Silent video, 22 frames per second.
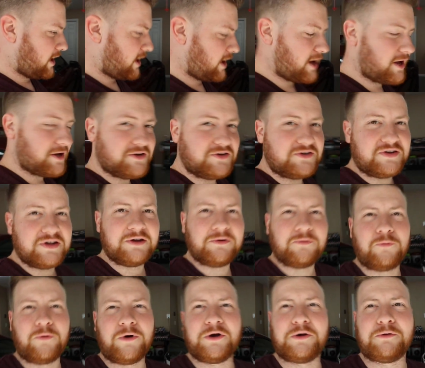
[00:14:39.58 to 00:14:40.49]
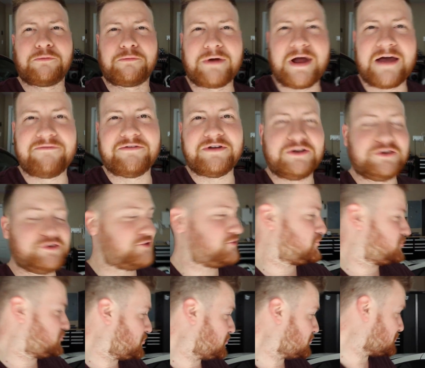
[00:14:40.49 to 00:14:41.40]
I didn't want to rev it
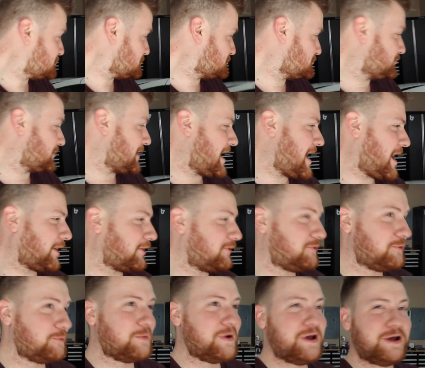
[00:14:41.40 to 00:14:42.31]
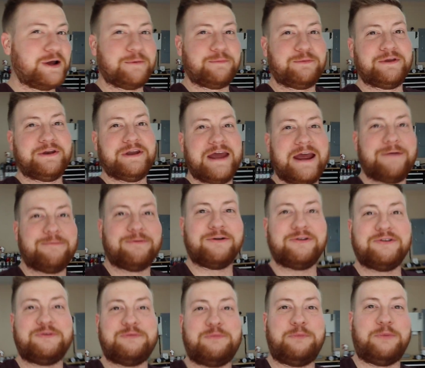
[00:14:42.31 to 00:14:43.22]
too loud to wake up the
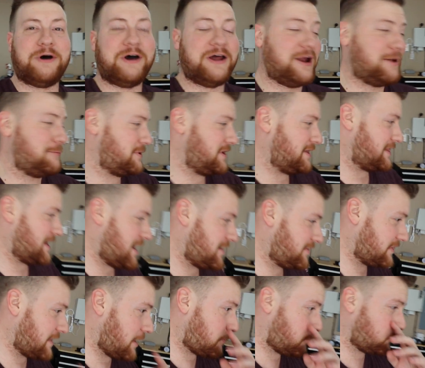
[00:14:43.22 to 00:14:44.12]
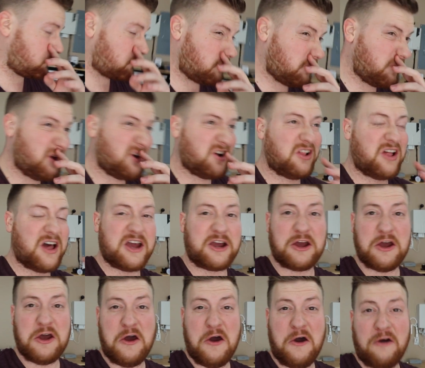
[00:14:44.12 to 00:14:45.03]
neighbors, but I mean that was only to like
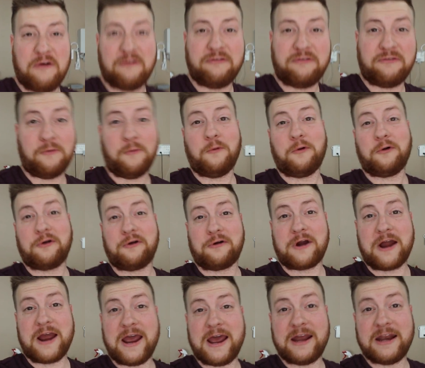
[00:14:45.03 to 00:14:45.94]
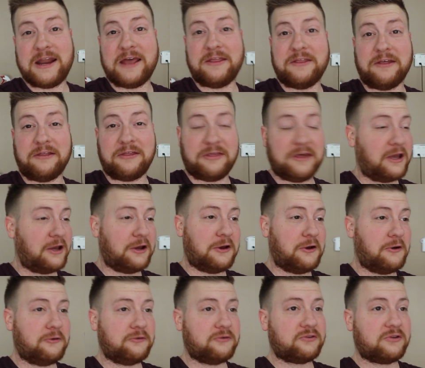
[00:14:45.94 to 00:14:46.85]
4 grand and the thing
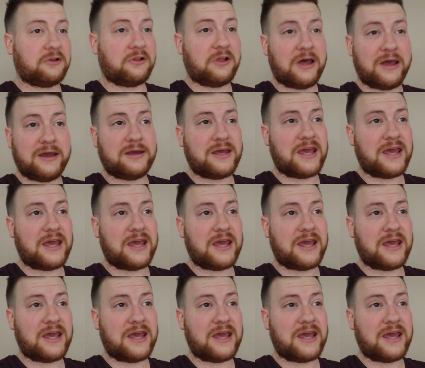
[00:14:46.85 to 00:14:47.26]
goes to like